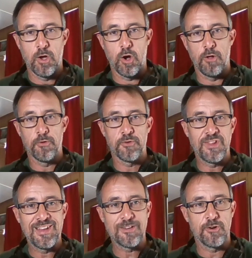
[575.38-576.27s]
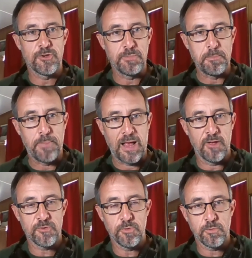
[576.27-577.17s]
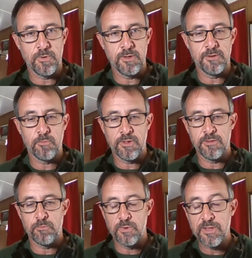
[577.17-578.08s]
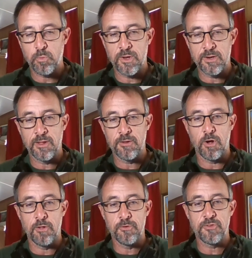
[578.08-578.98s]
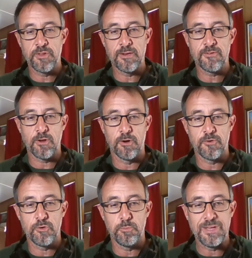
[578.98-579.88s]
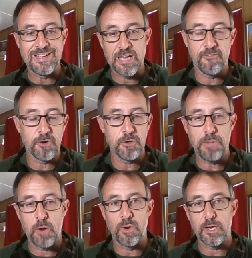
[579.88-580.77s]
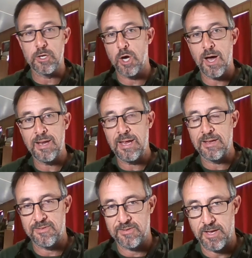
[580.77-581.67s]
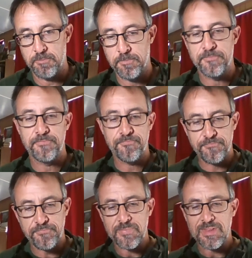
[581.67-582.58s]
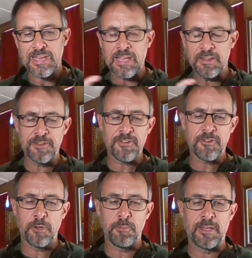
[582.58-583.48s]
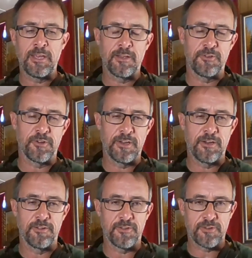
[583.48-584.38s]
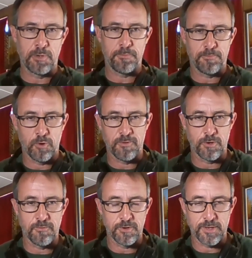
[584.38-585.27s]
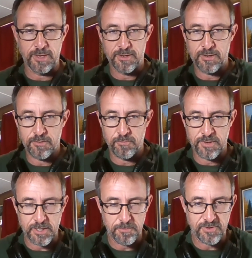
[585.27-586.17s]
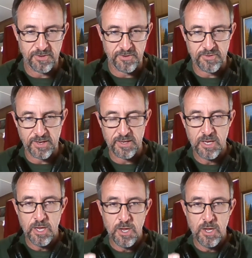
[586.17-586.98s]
All those things are to be balanced with one another. All those things are to be governed by what God has said. And this is going to be key, because you're going to hear this come up over and over again when it comes to the state.